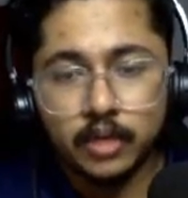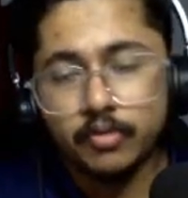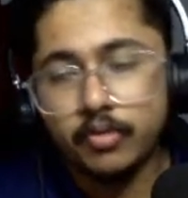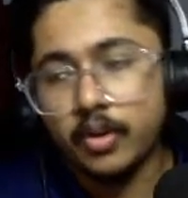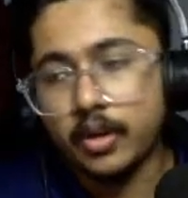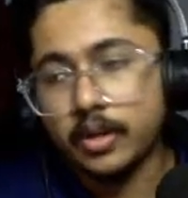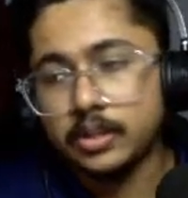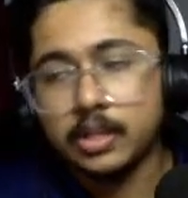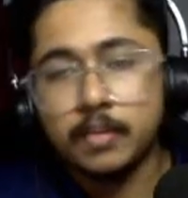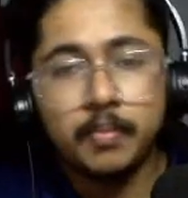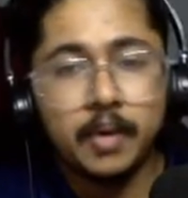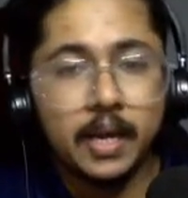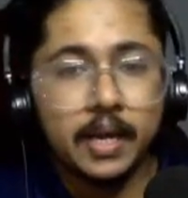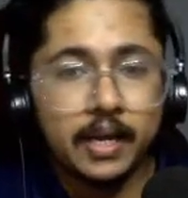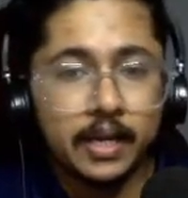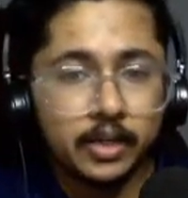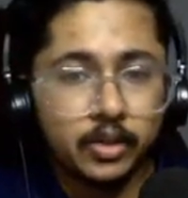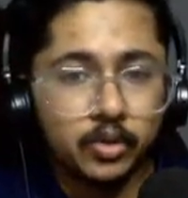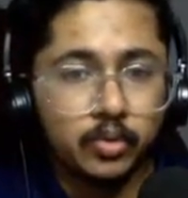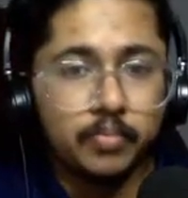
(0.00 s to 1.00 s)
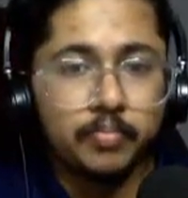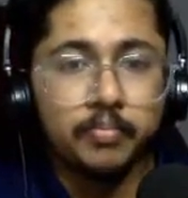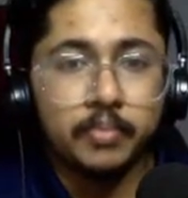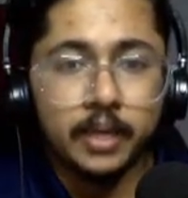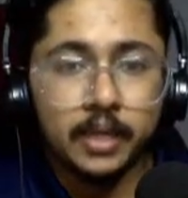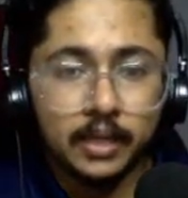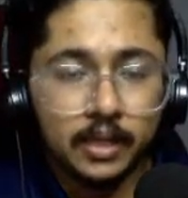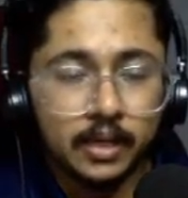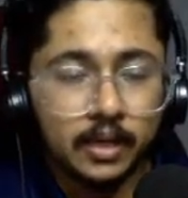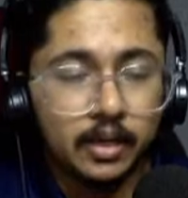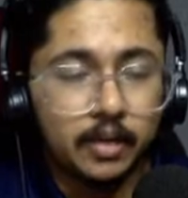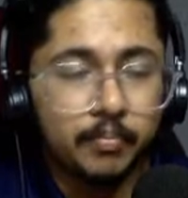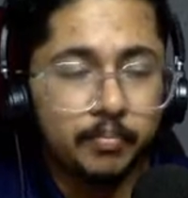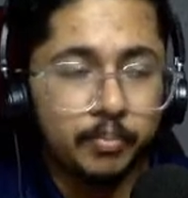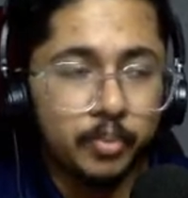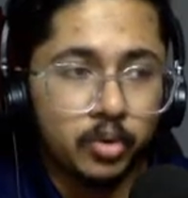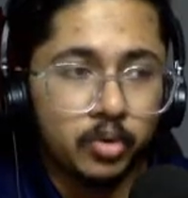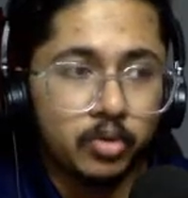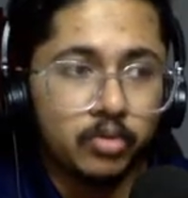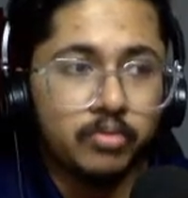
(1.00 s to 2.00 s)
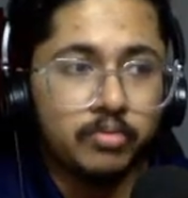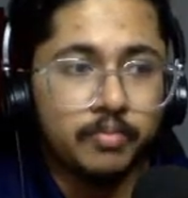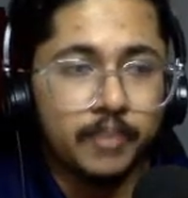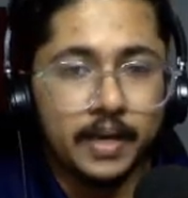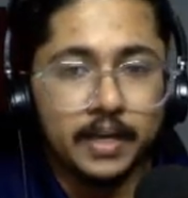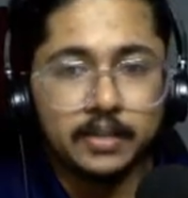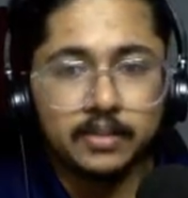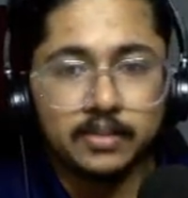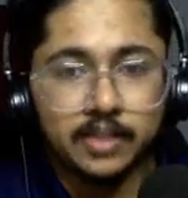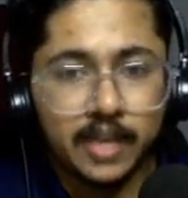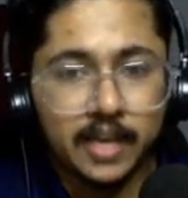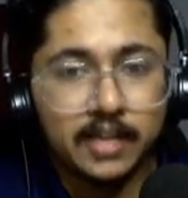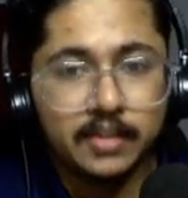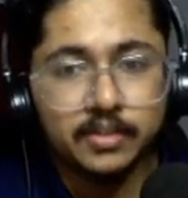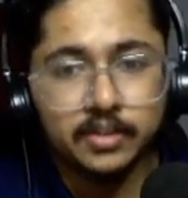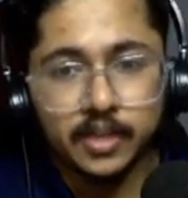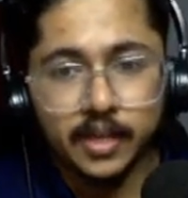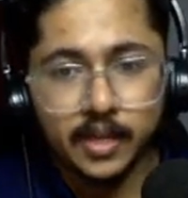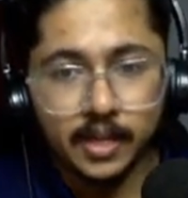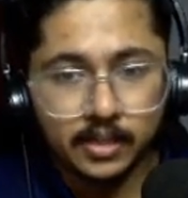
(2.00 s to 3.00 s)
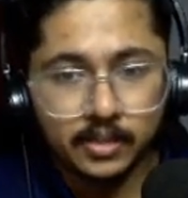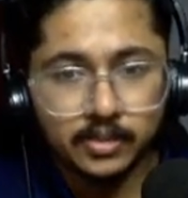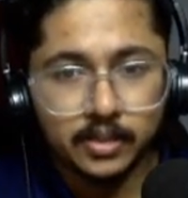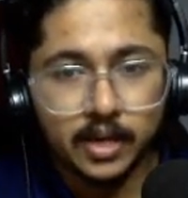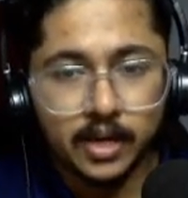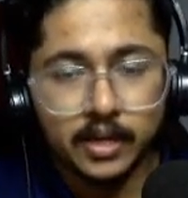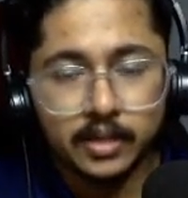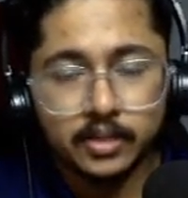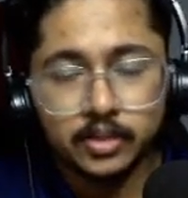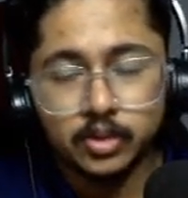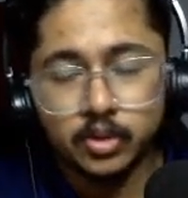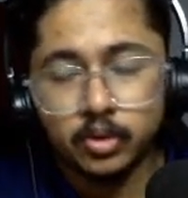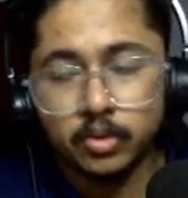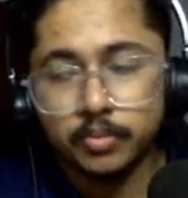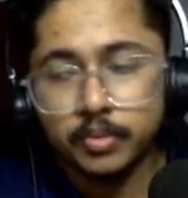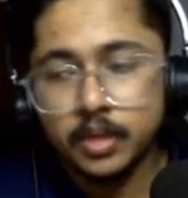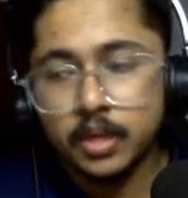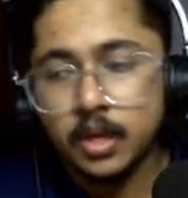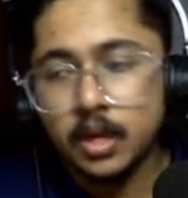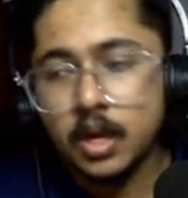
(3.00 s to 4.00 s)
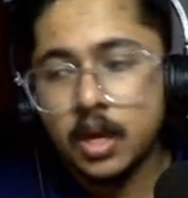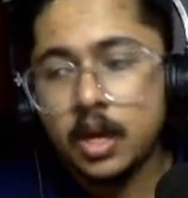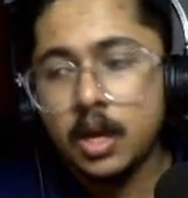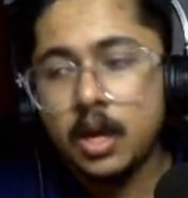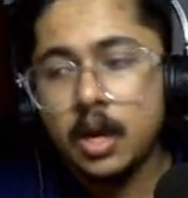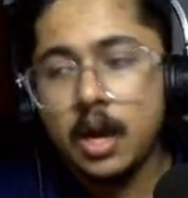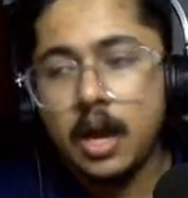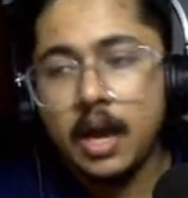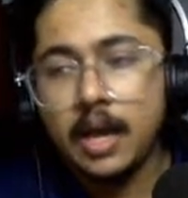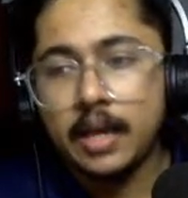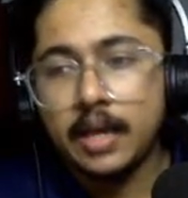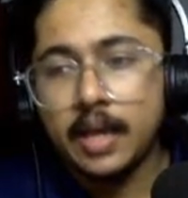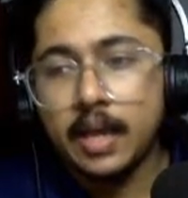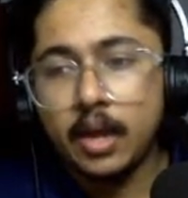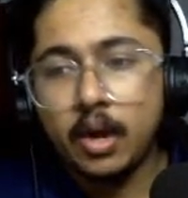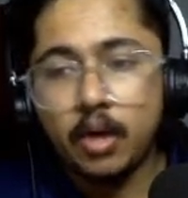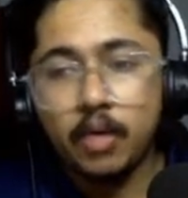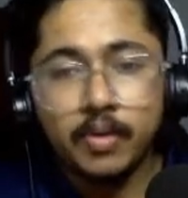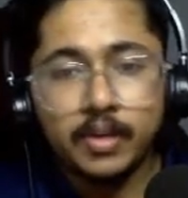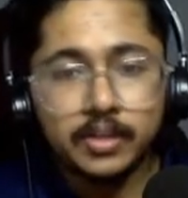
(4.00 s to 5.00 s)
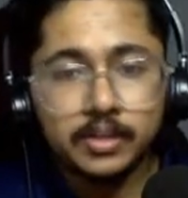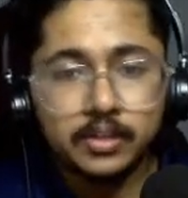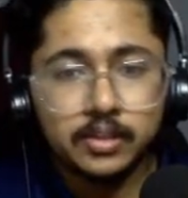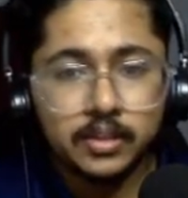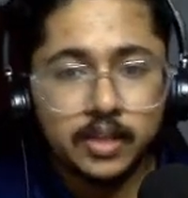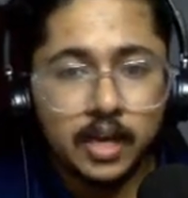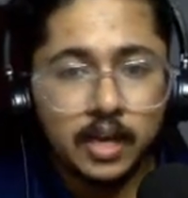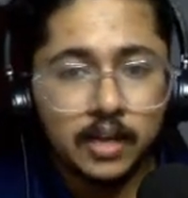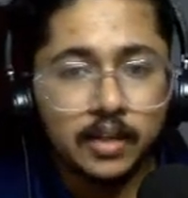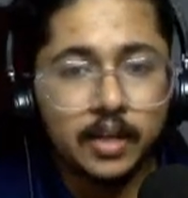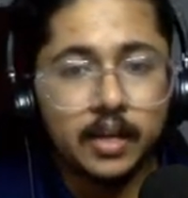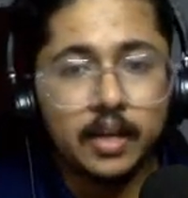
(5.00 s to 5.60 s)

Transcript: For example, I need to improve my sales skills, right? So I can always tell that